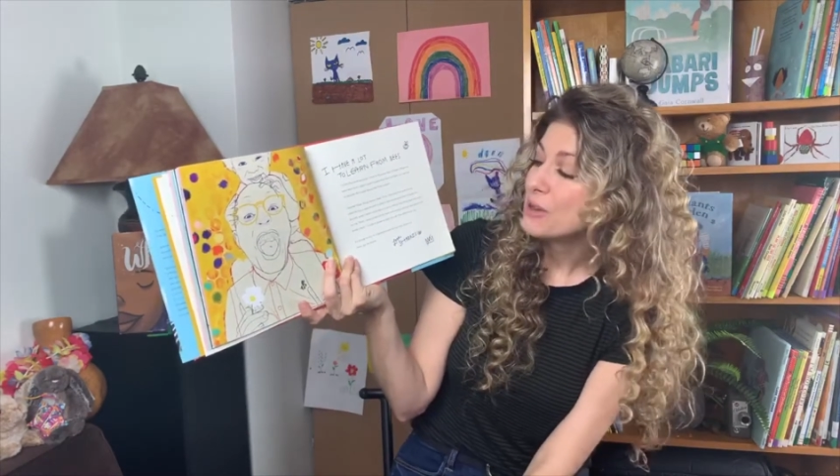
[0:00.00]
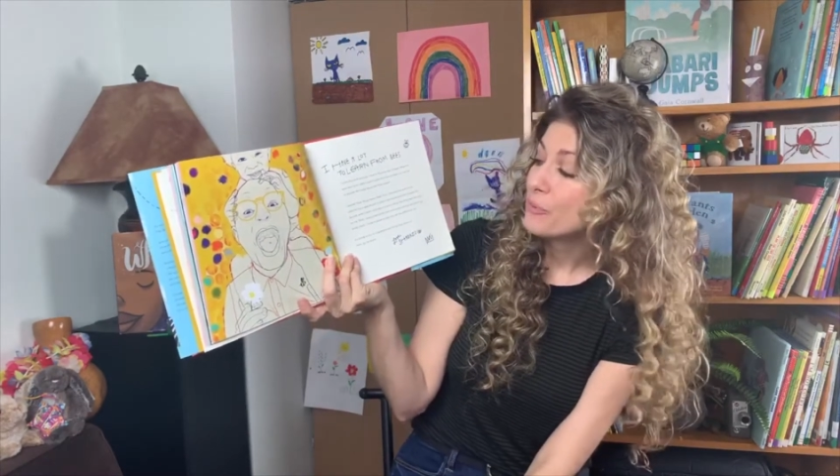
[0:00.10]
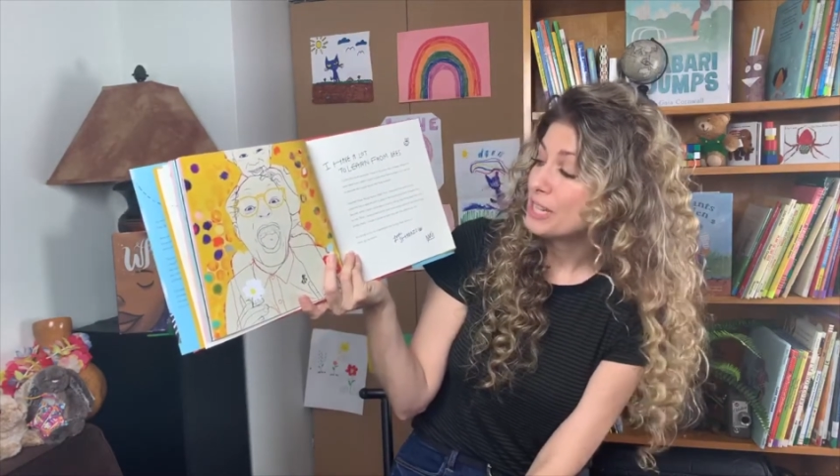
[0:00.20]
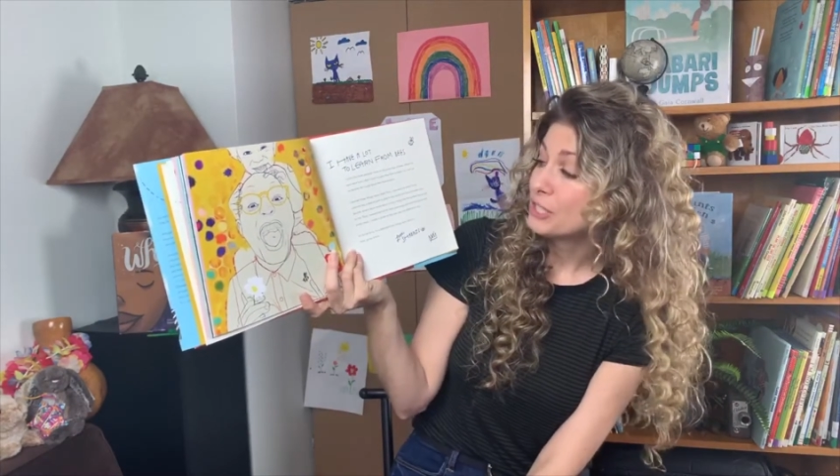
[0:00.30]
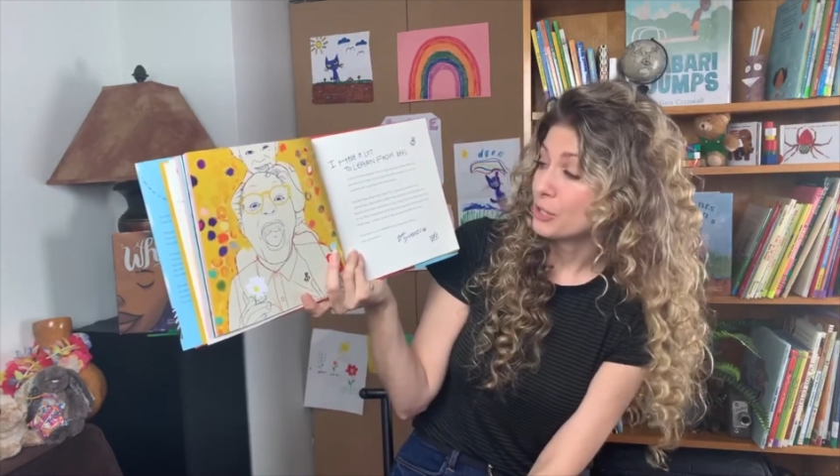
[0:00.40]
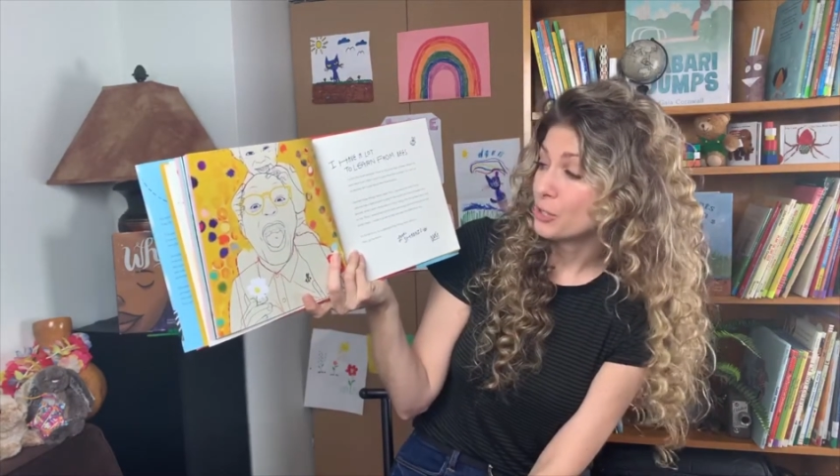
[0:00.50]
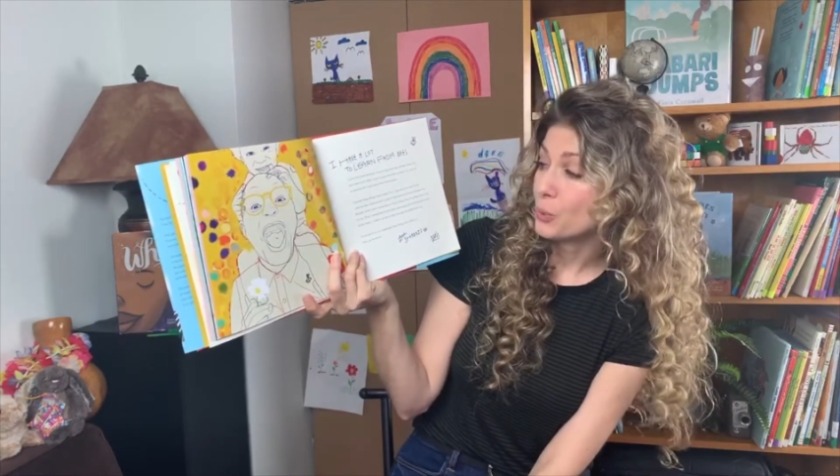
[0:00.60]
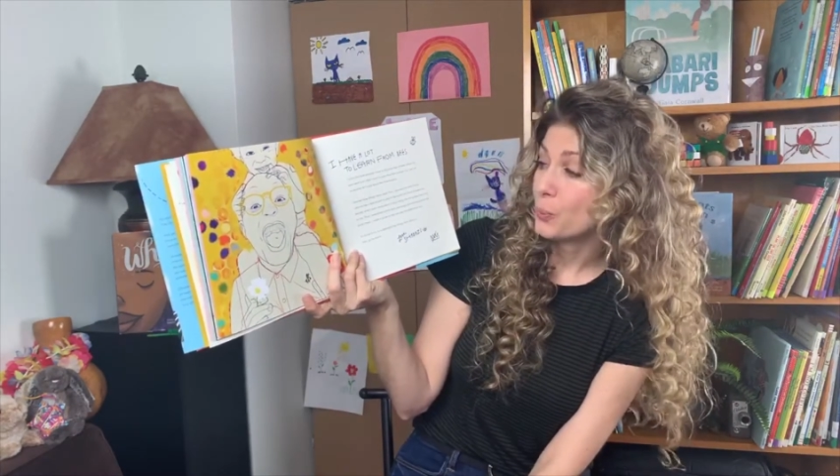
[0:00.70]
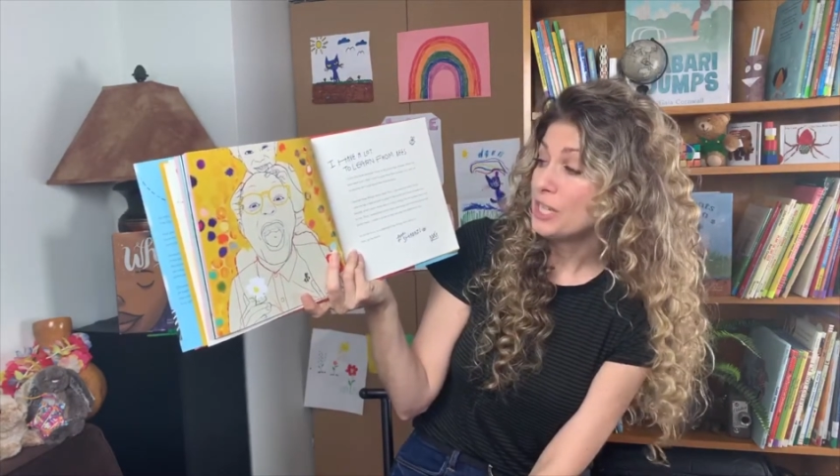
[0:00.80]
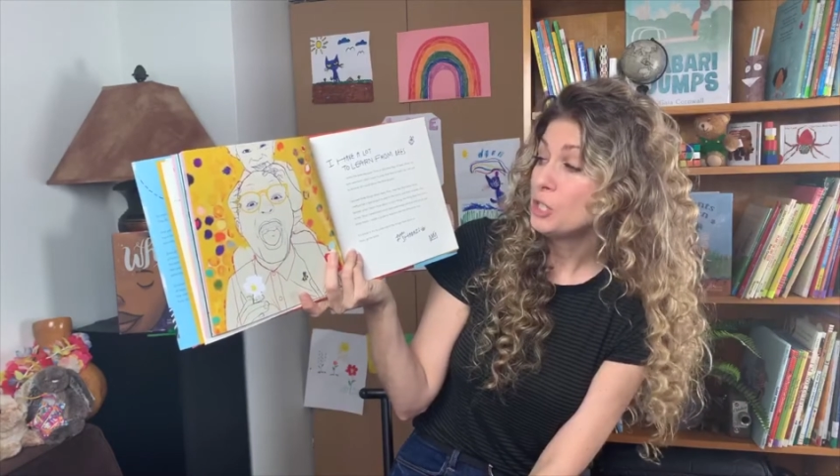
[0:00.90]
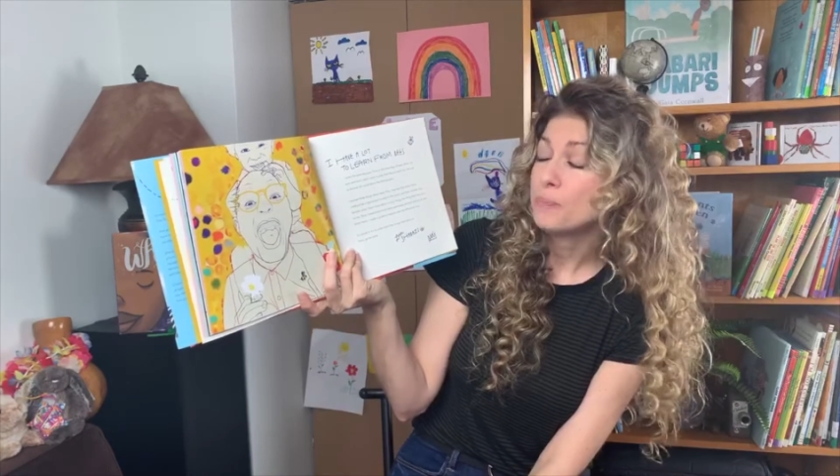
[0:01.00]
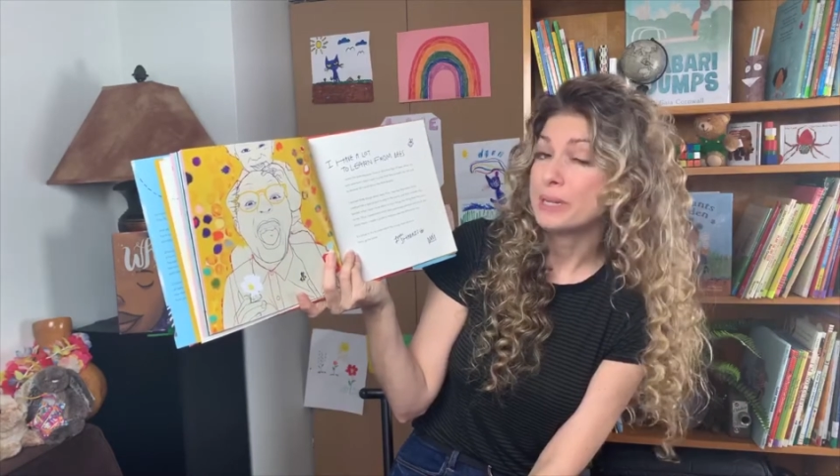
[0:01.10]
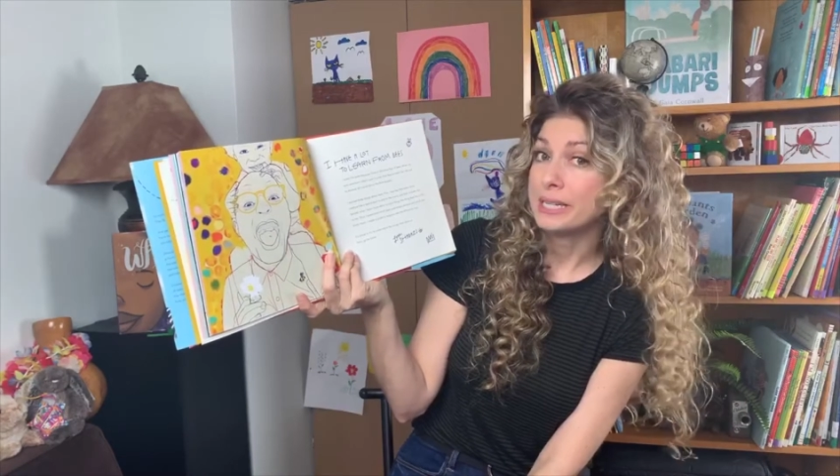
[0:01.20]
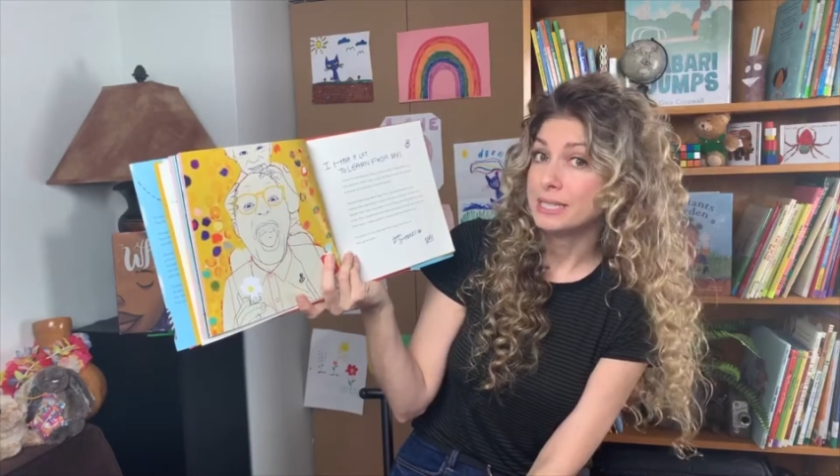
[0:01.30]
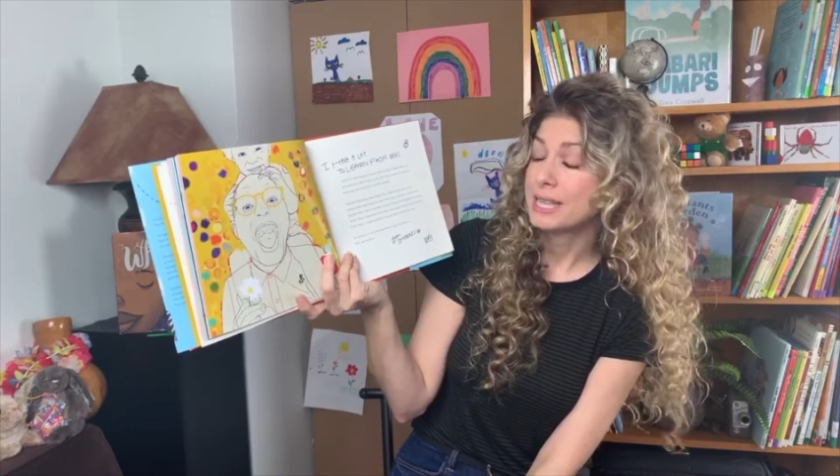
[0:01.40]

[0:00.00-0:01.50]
researched which bees